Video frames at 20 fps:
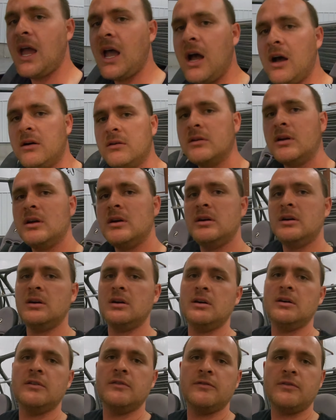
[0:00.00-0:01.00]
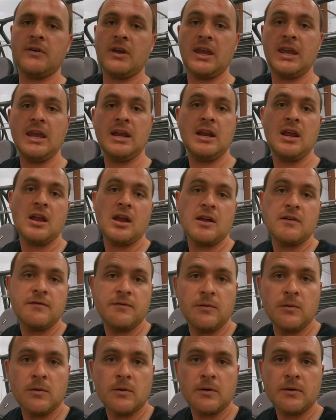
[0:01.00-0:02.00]
out of getting a
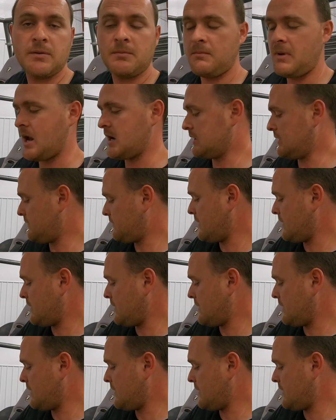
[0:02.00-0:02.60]
4th magnet